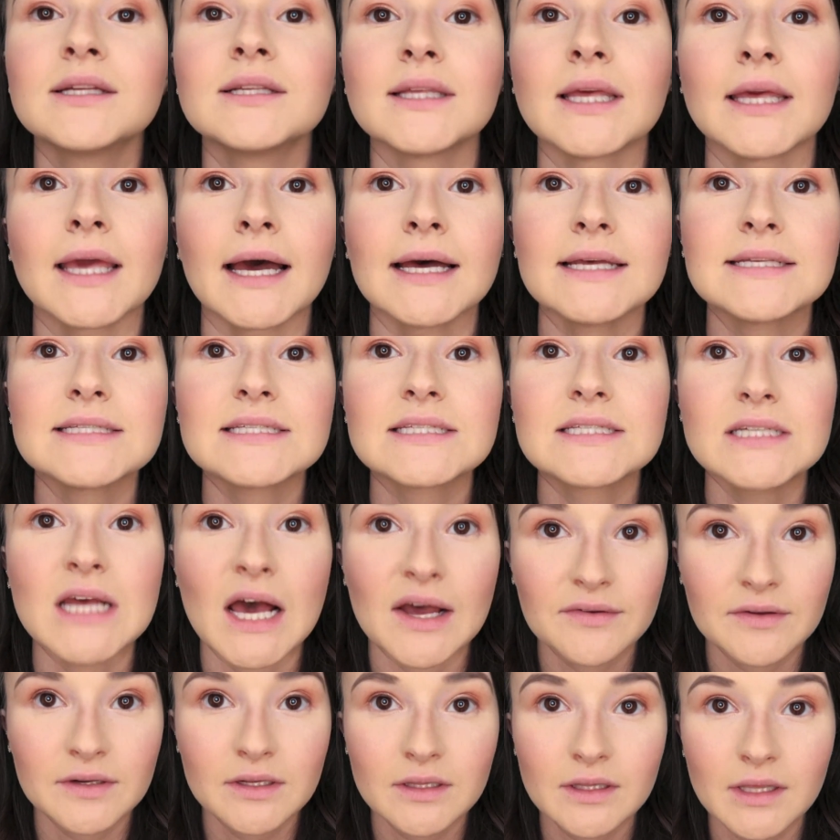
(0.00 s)
Yes,
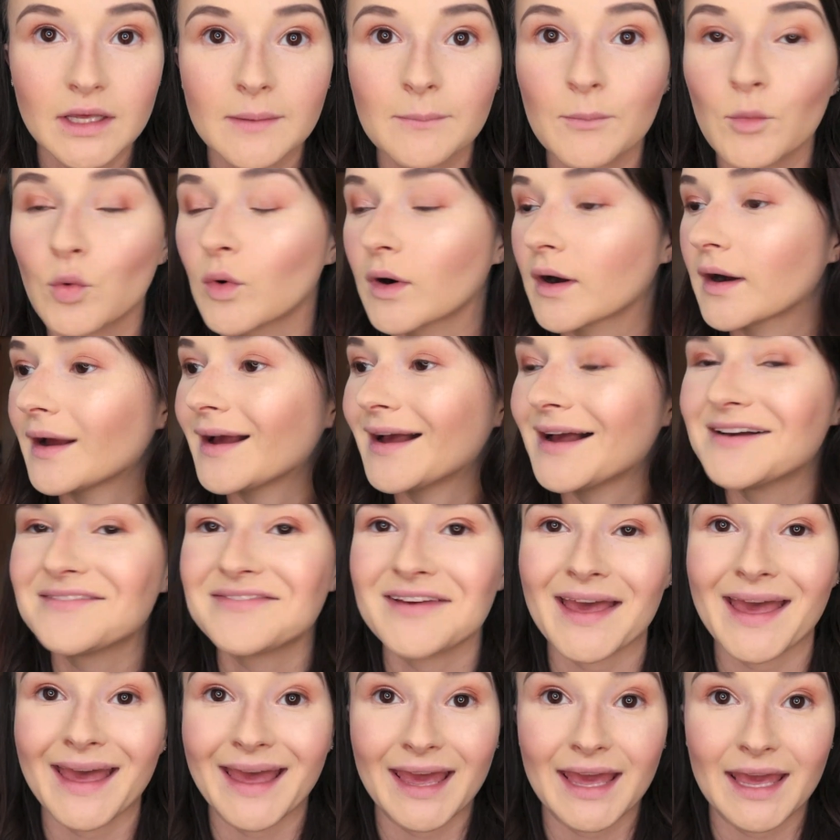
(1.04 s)
definitely more of
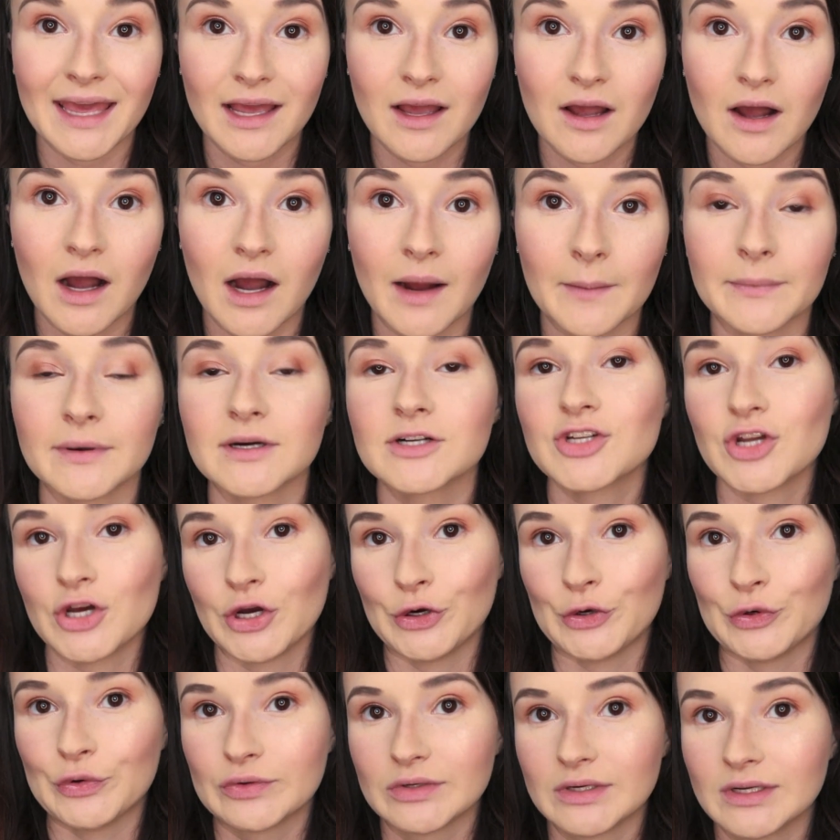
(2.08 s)
a copper
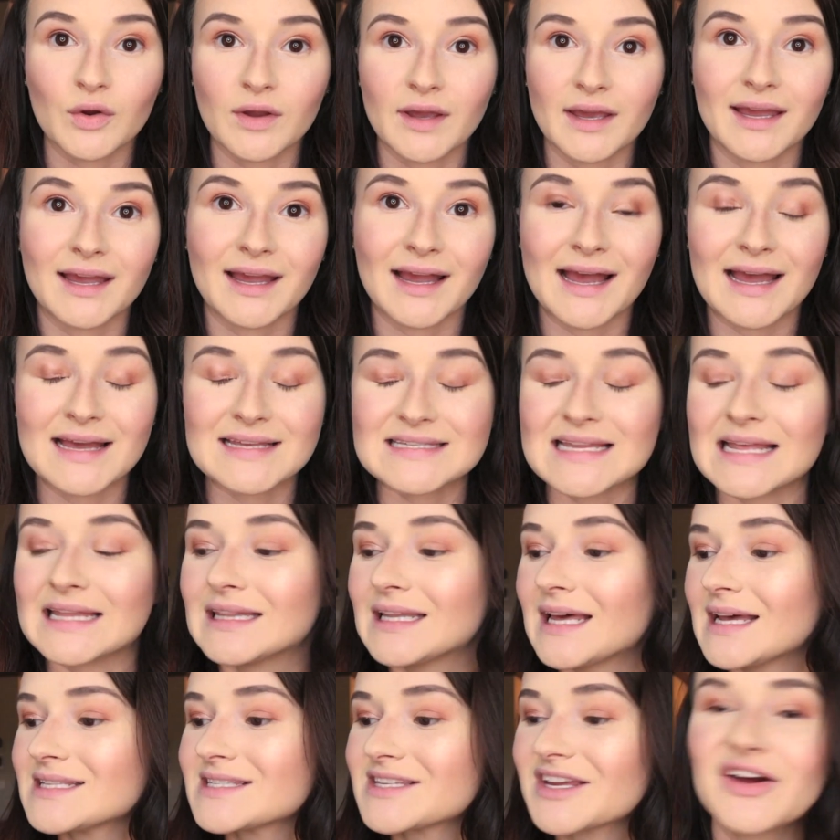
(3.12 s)
tone. Okay guys,
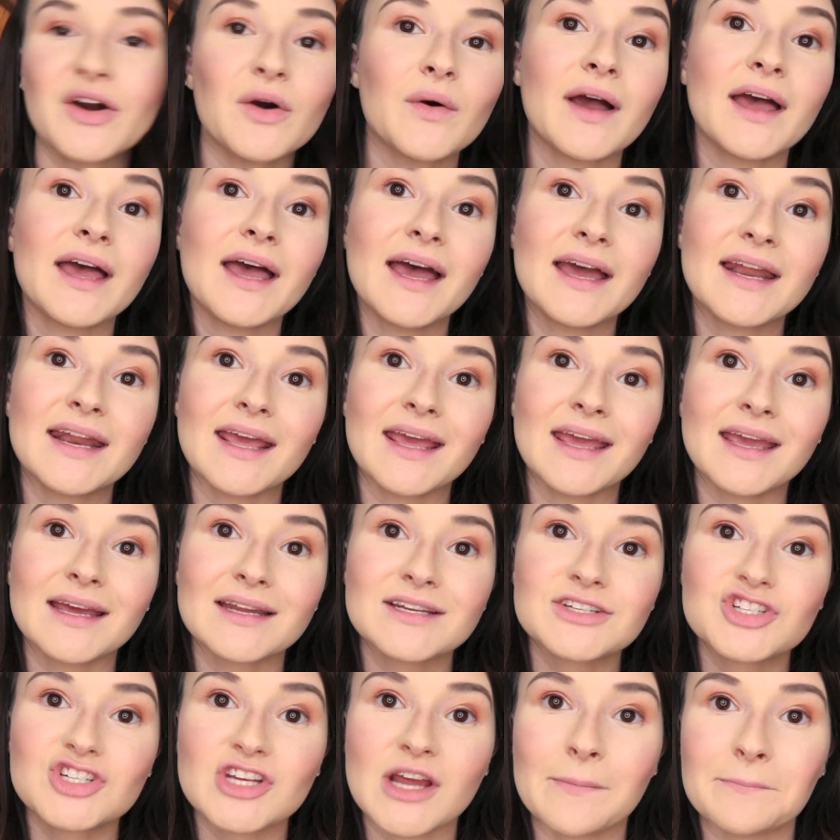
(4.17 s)
let's go ahead
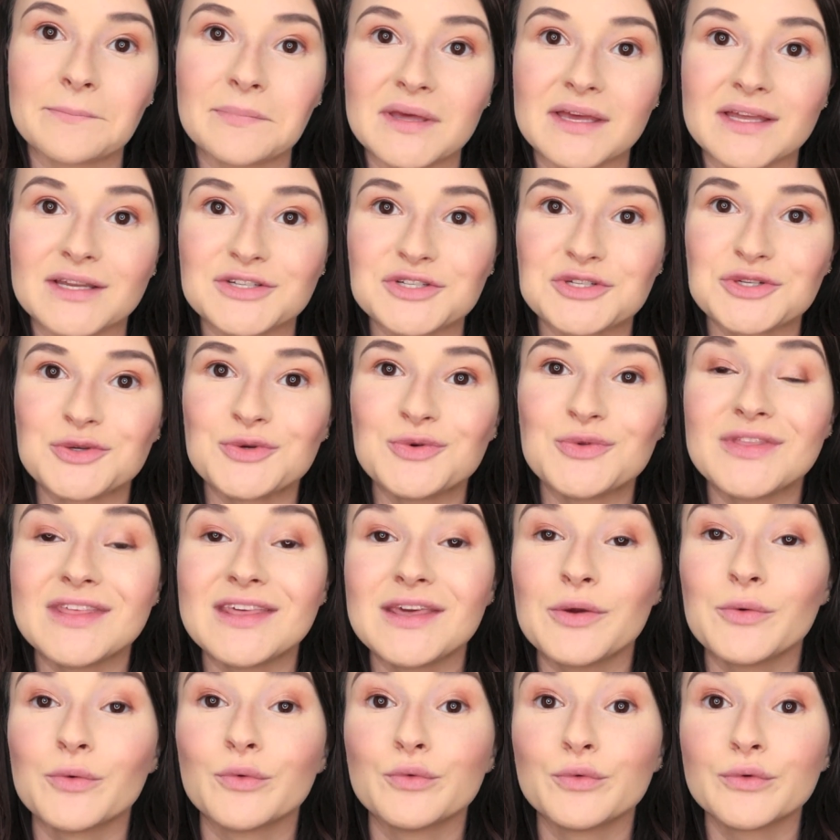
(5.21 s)
and jump into
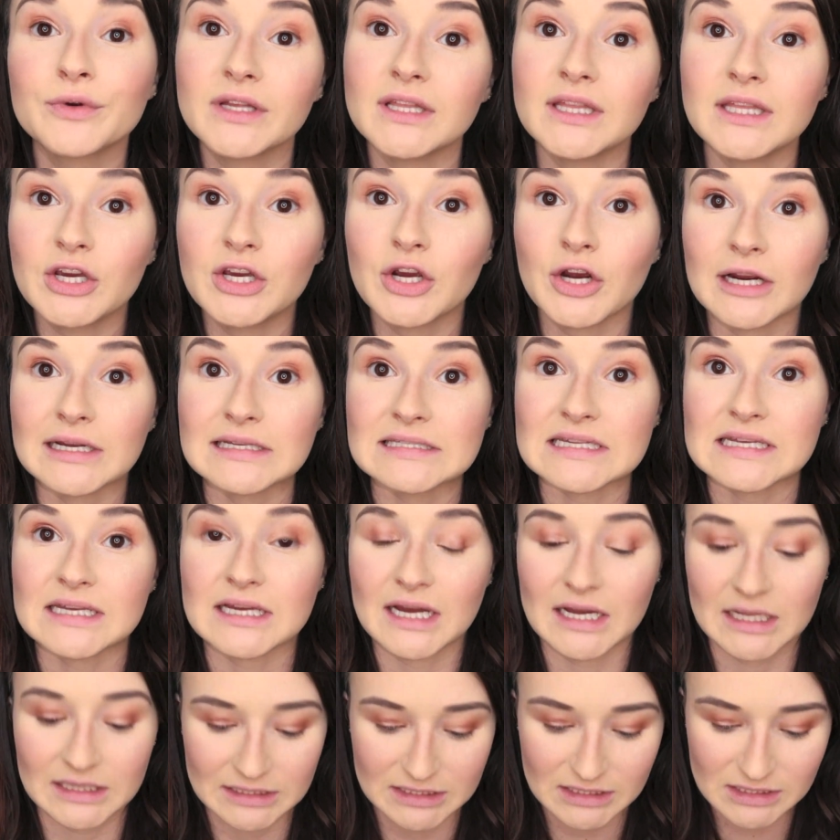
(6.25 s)
the really crazy
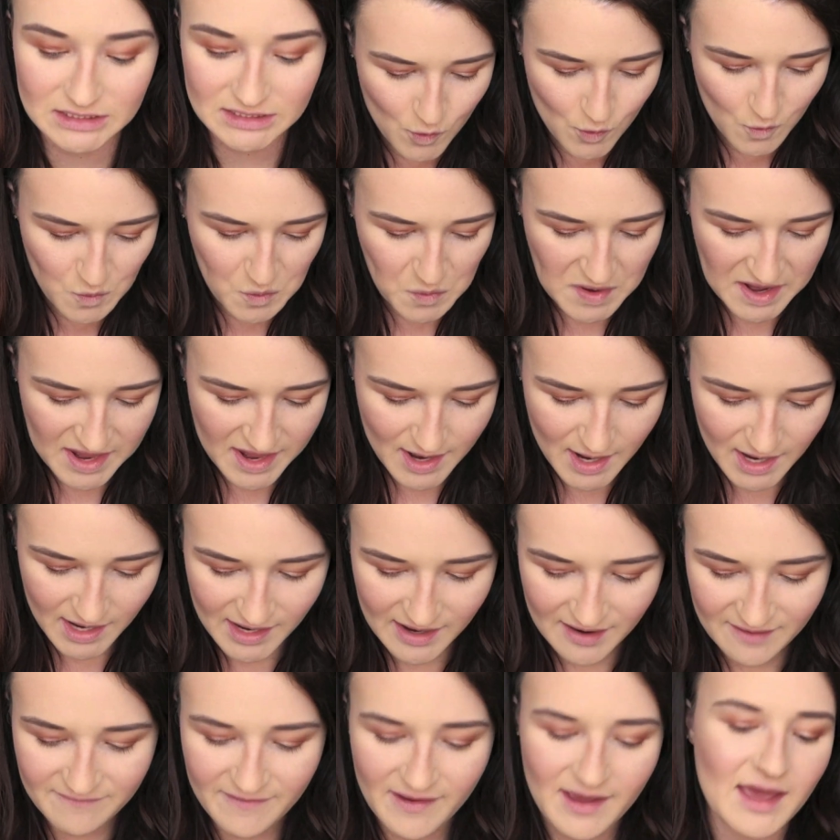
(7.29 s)
colors. We
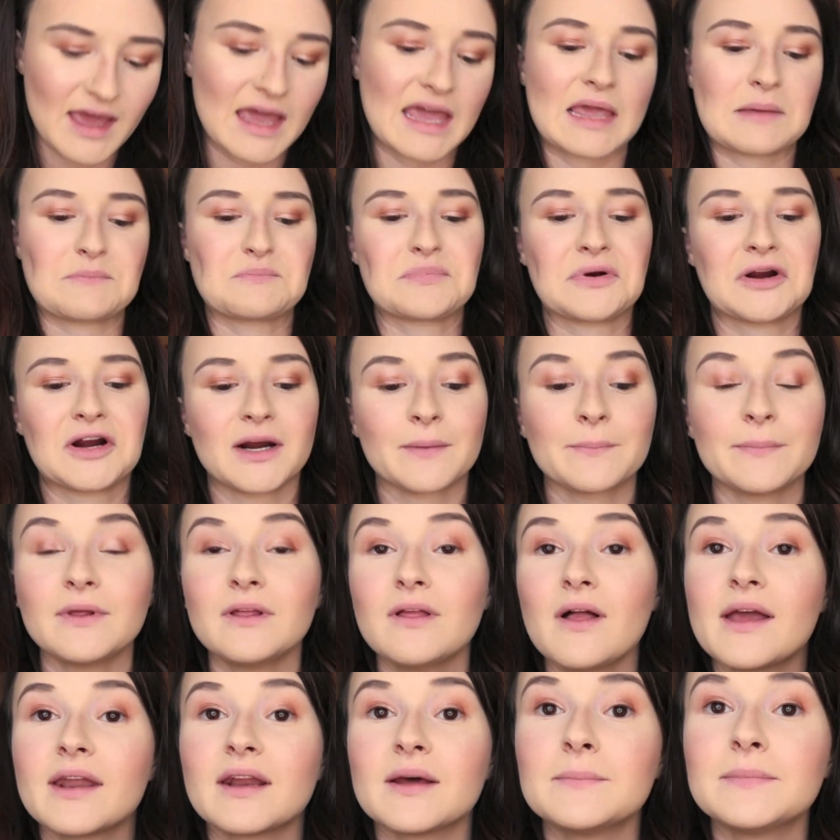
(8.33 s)
have a purple
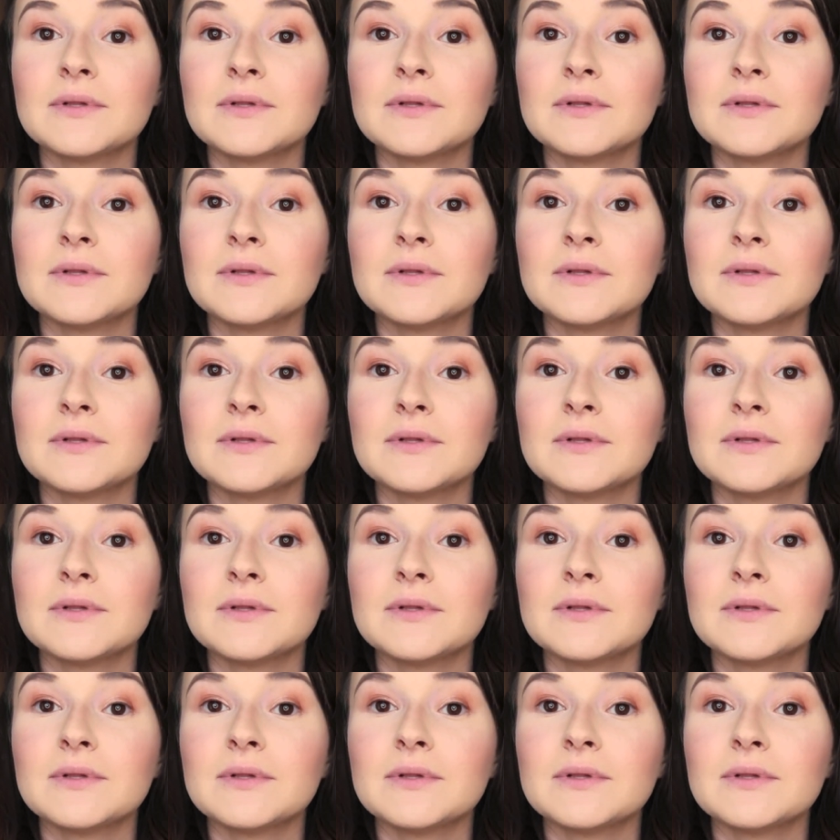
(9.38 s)
and a